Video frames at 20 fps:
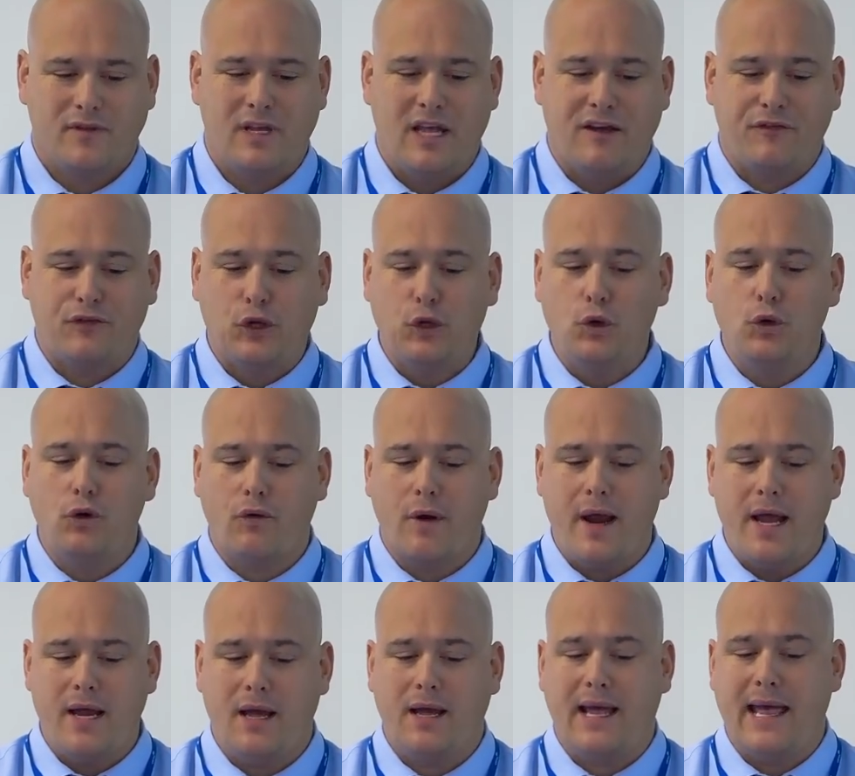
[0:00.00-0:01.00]
If too
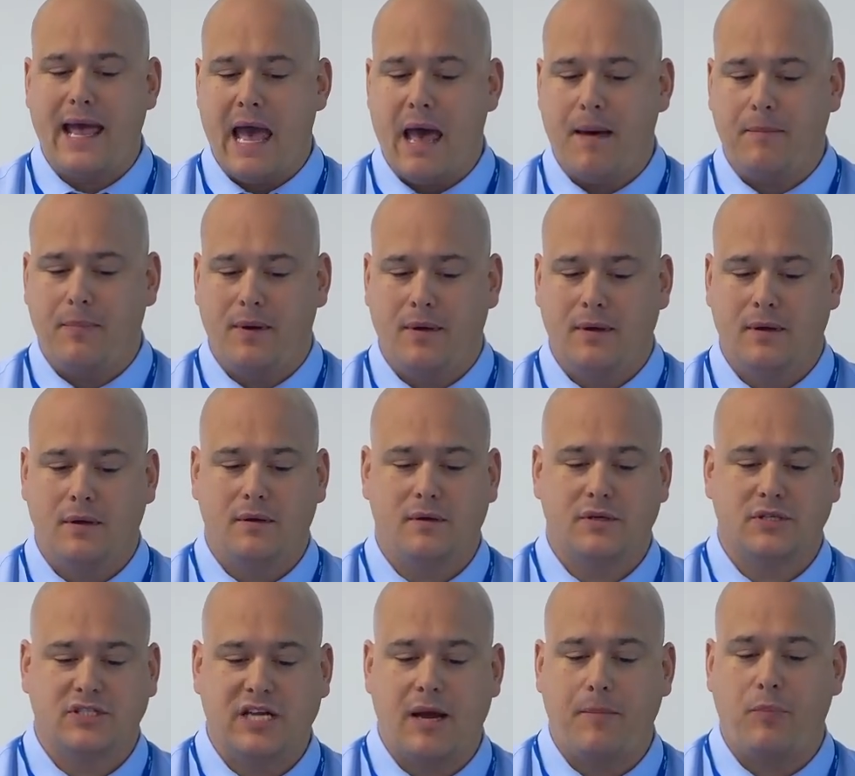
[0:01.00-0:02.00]
great a gap
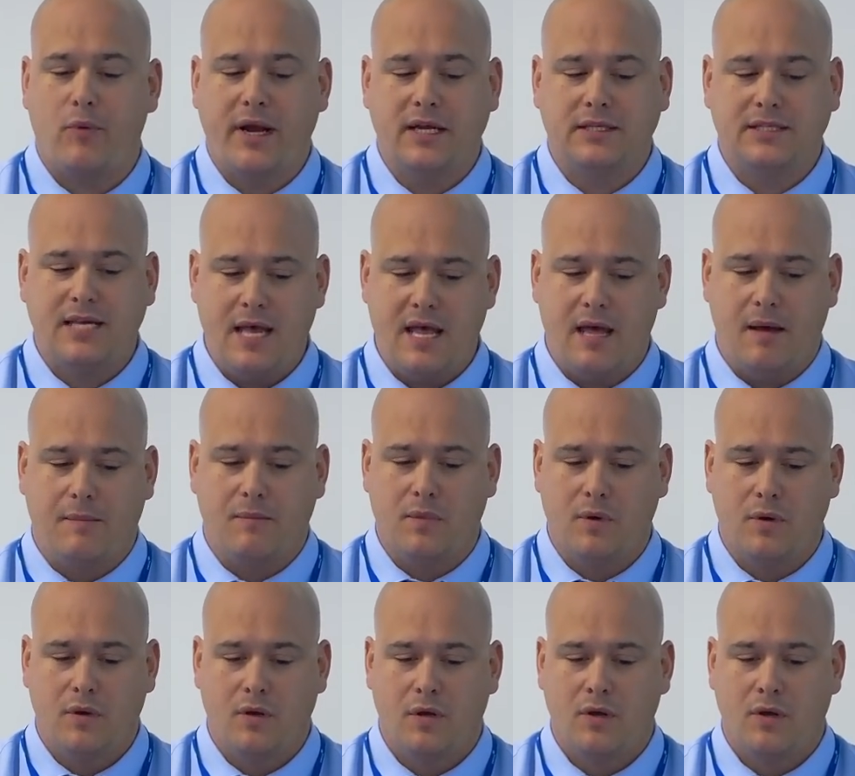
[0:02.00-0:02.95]
separates him